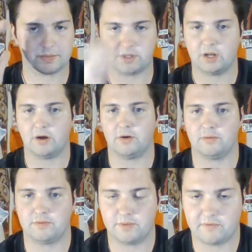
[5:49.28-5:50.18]
you know,
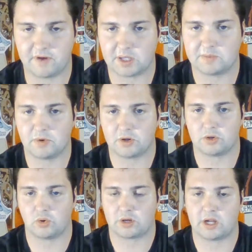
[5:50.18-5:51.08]
the Facebook
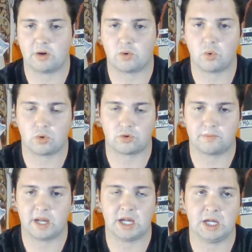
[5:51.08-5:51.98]
NorCal Corner
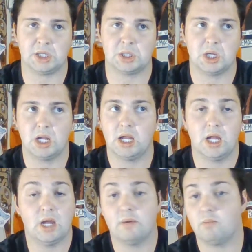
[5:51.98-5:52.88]
page,
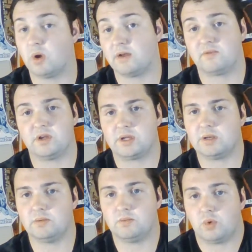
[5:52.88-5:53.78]
whatever
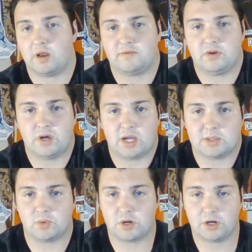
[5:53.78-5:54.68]
you
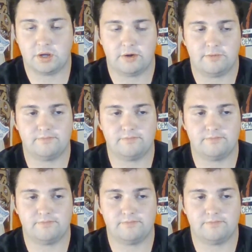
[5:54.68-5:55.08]
guys want to do.